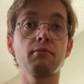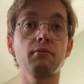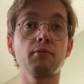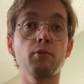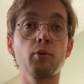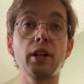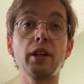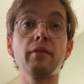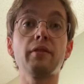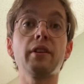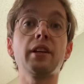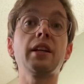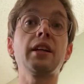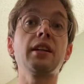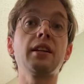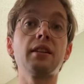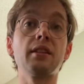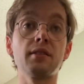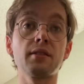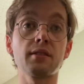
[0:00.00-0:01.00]
What even
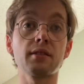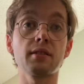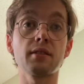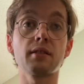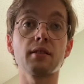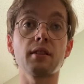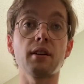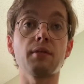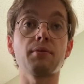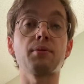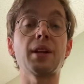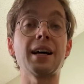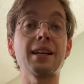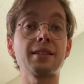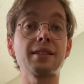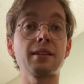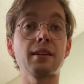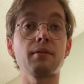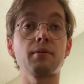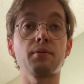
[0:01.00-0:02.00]
is a flat
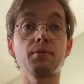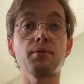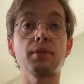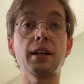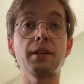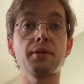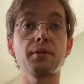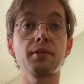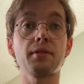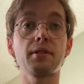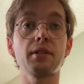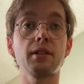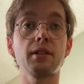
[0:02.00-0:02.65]
7, flat 13?